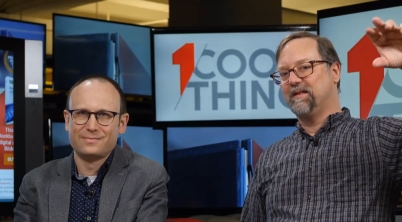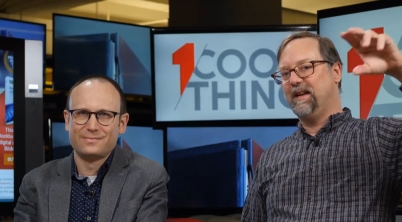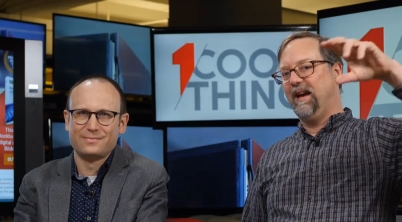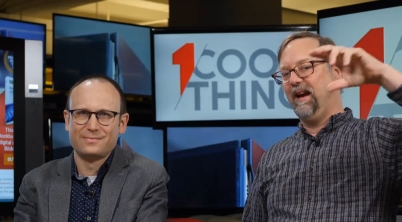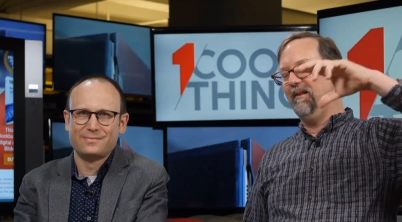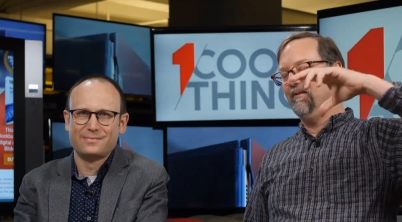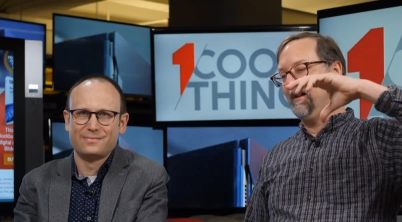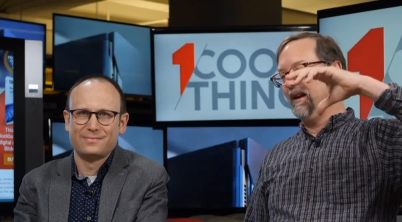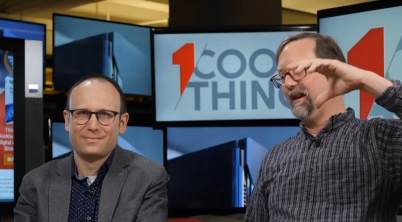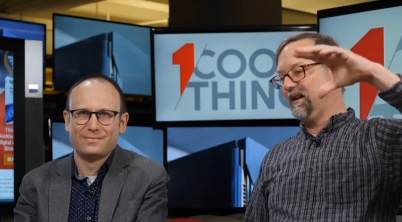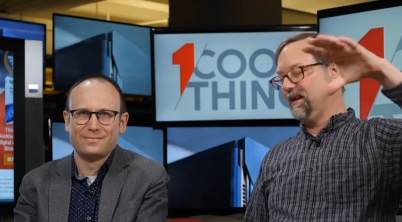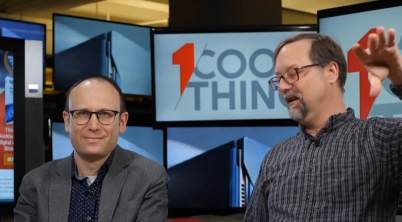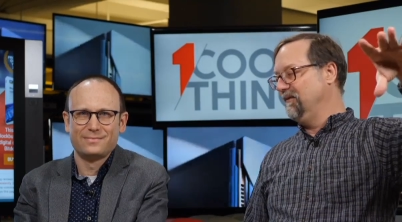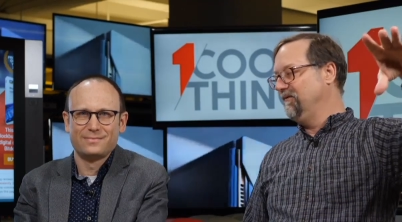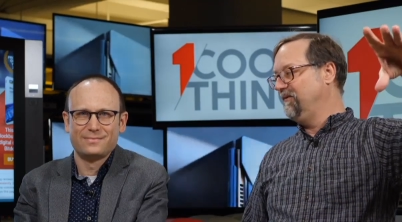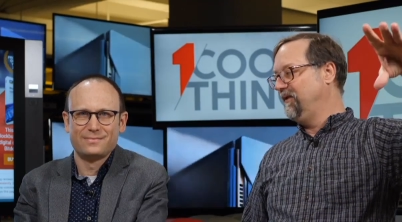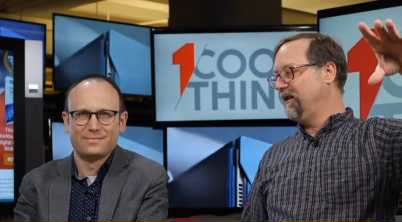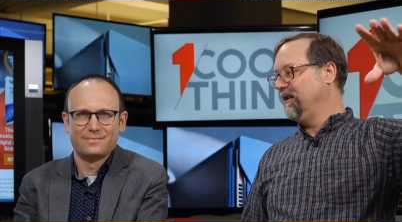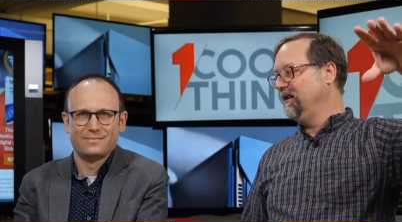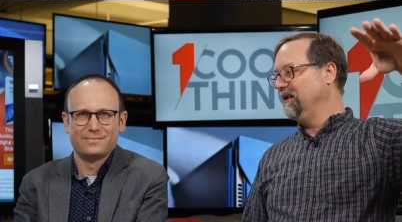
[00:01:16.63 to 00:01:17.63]
Speaker 1: They have like a
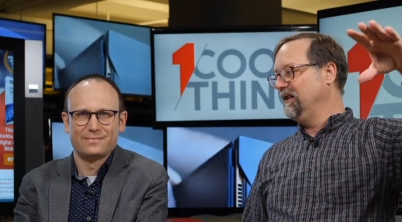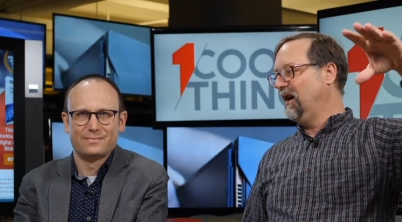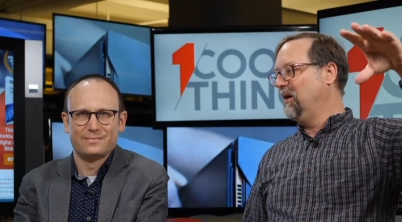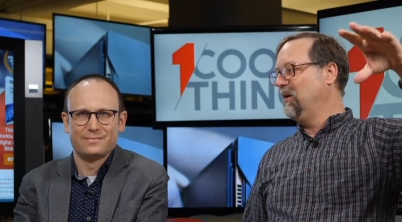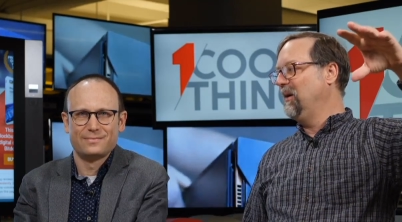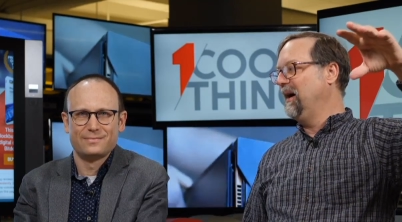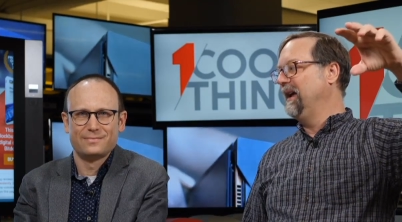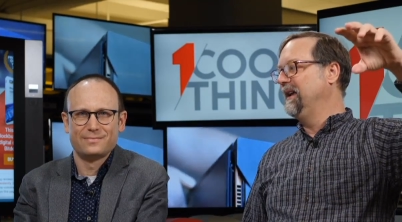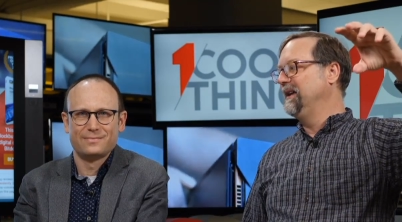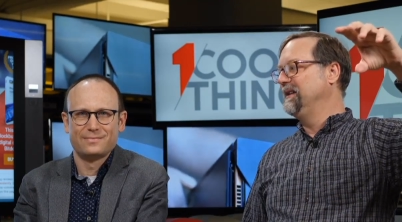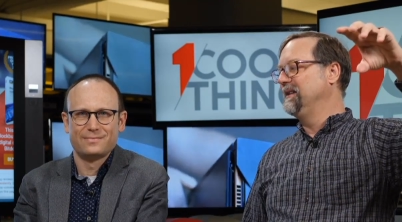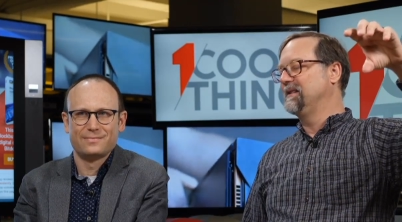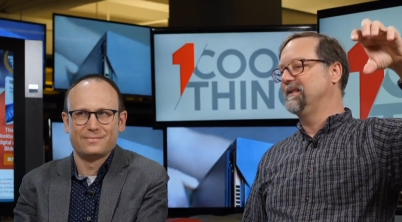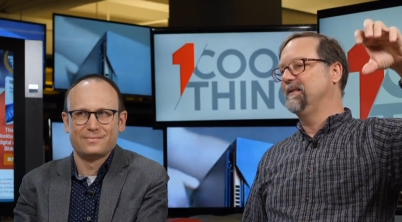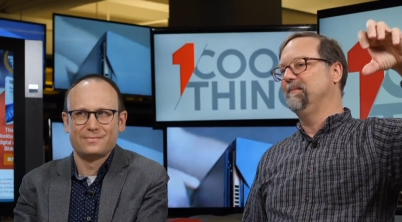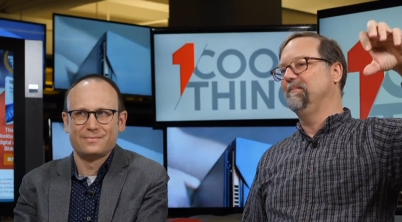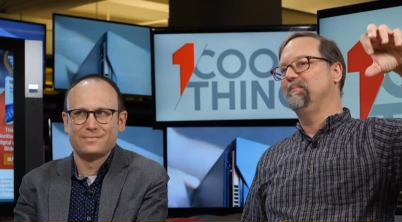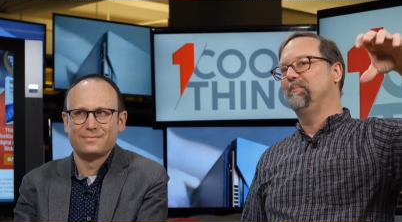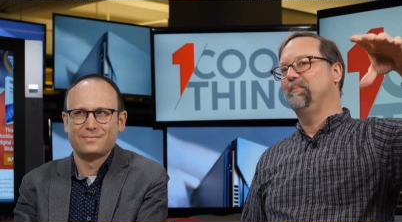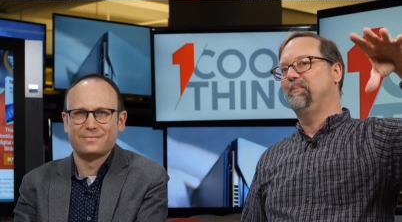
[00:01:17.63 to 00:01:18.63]
very low end,
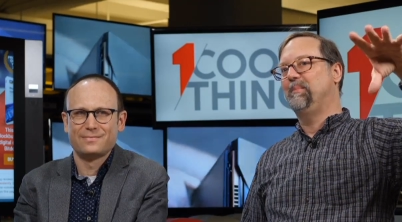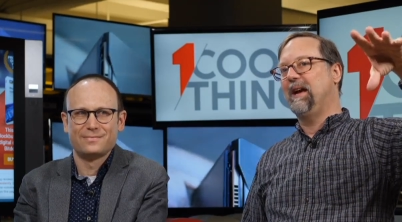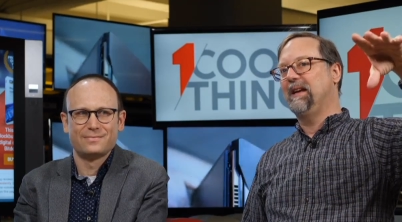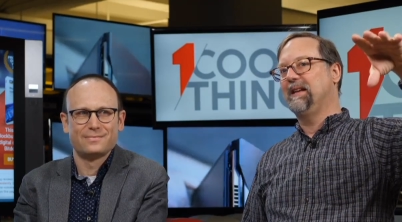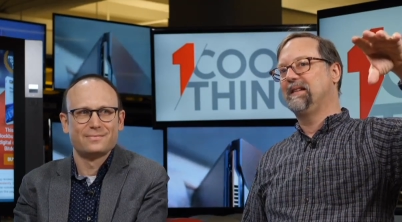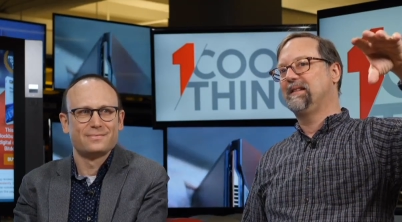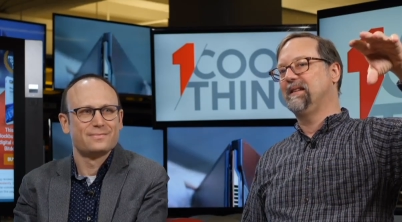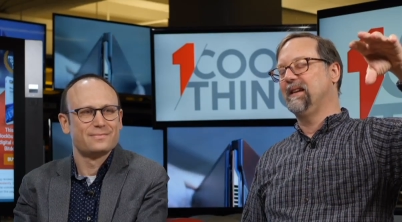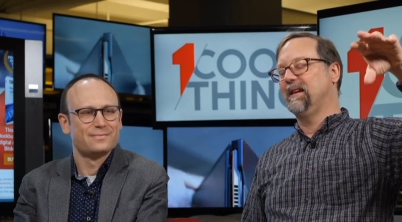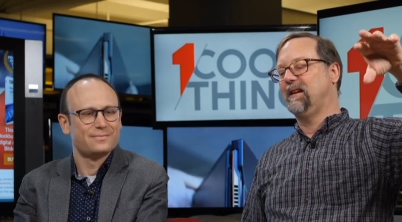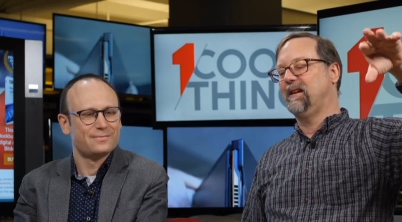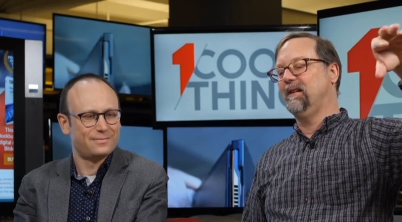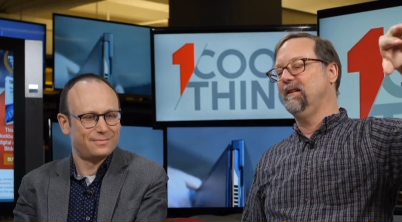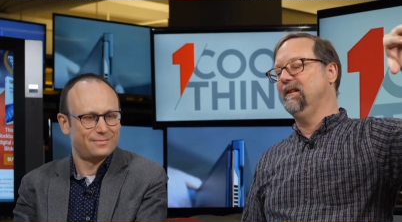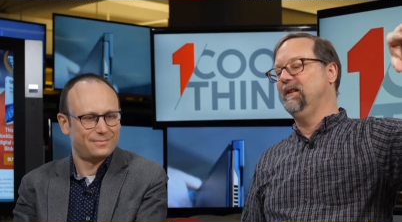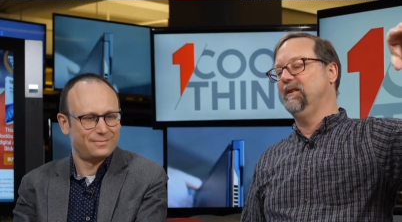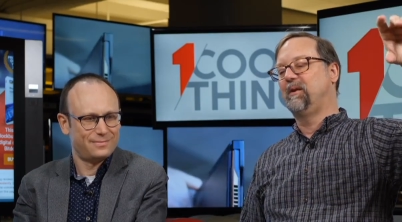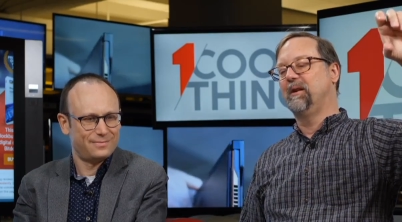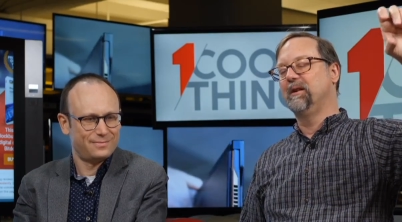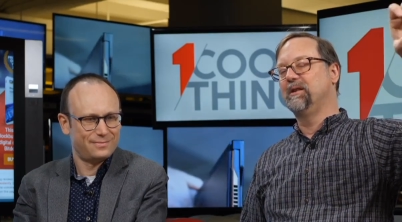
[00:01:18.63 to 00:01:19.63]
basic,
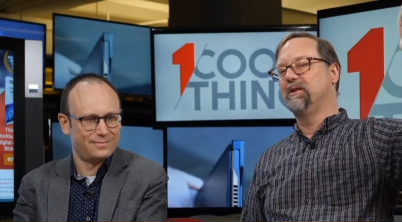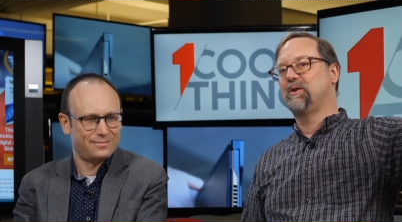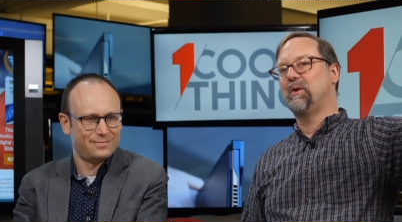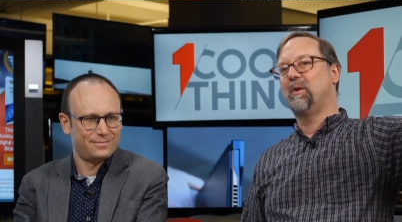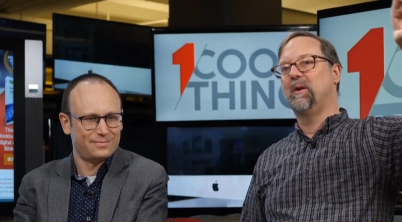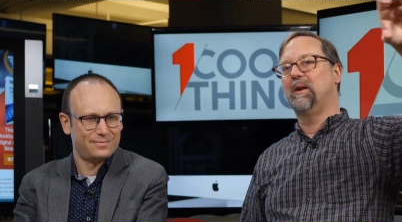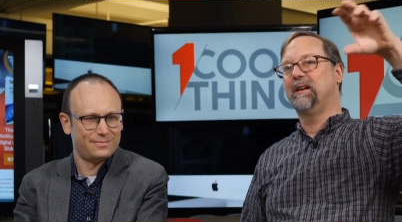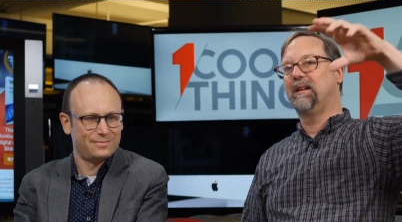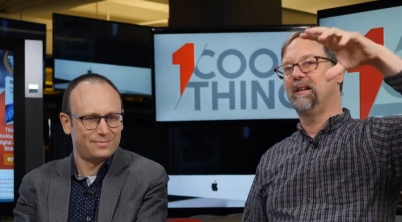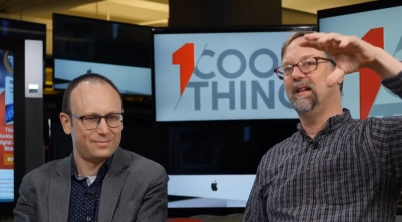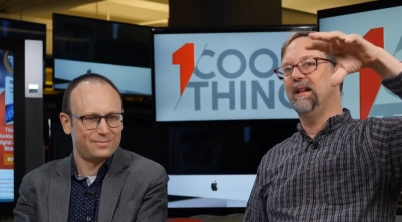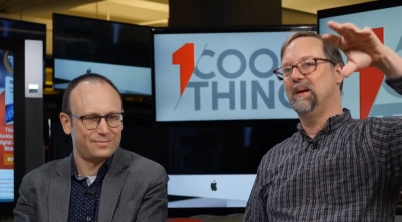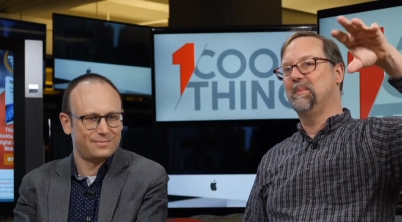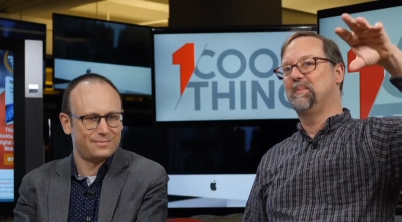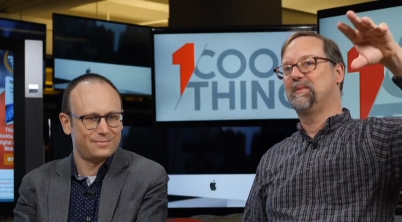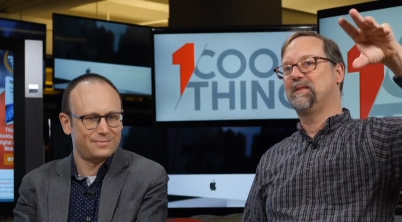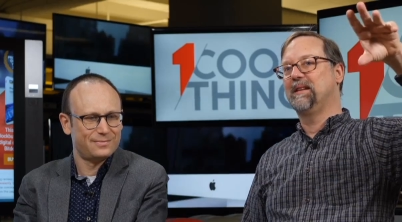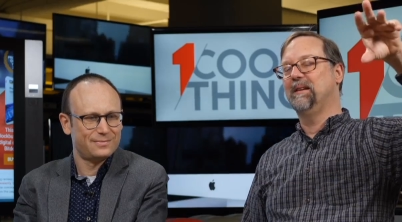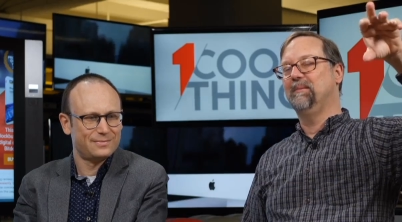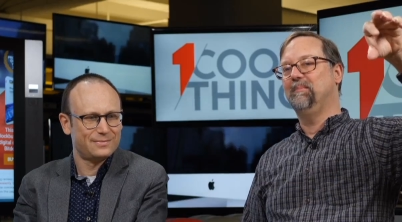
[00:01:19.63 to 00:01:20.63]
you can join
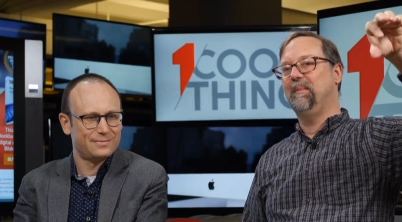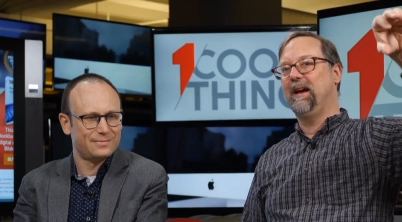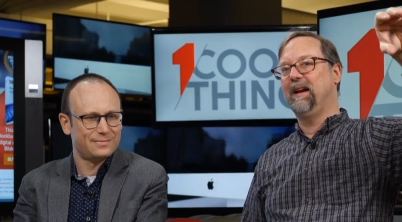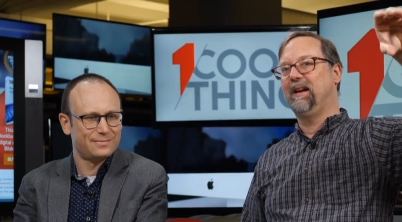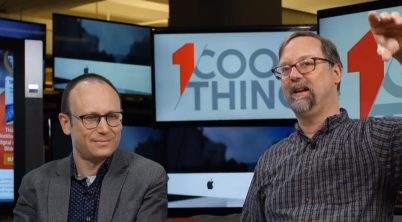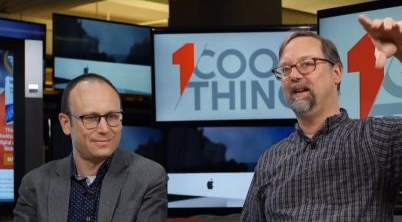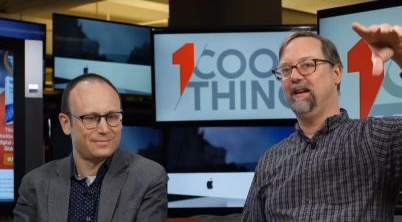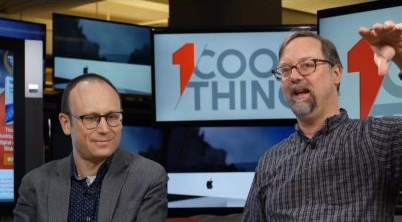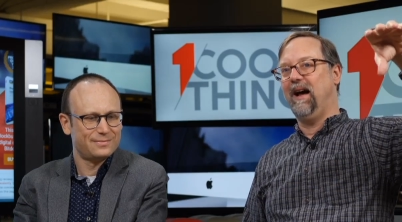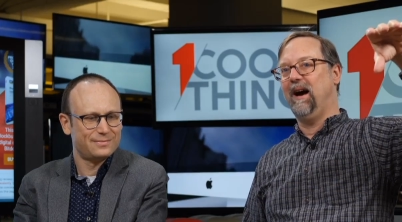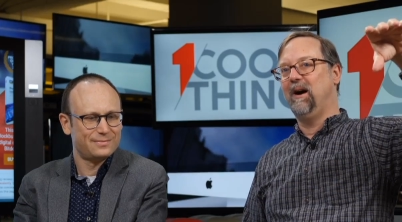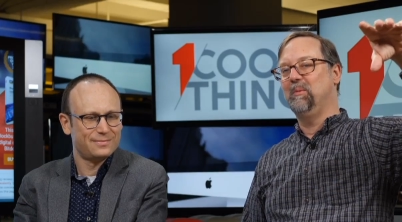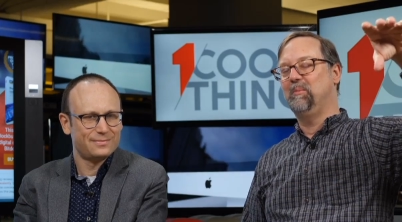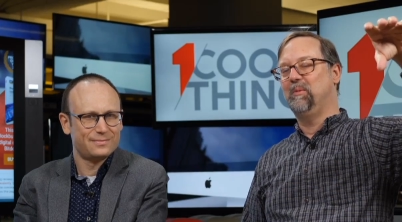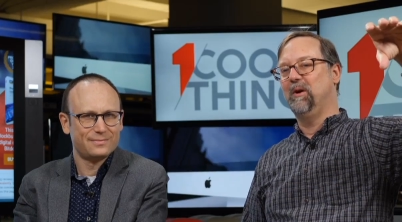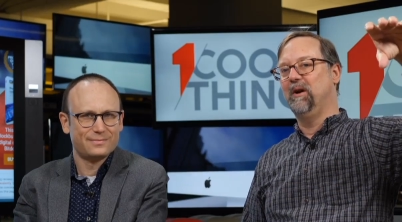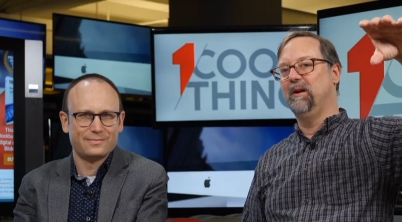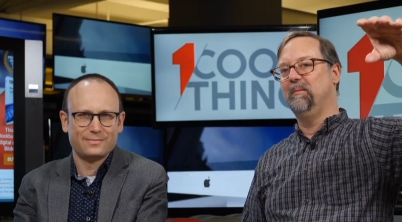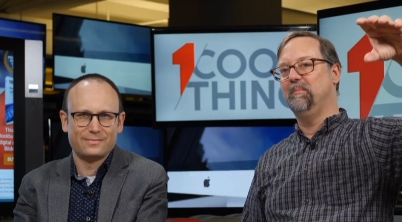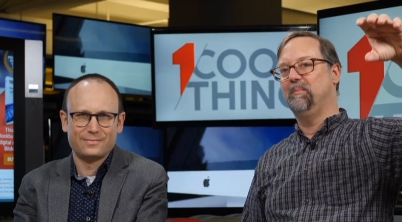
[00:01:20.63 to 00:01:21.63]
clips and make
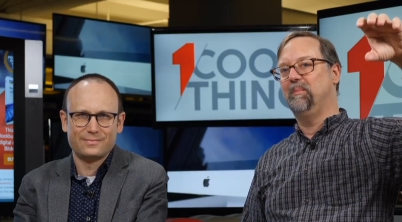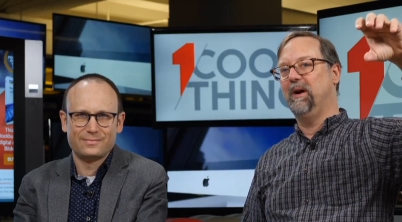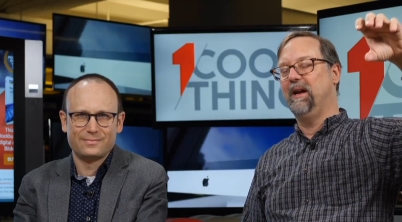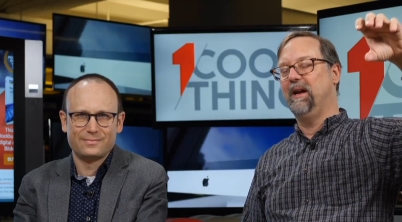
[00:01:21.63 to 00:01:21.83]
output.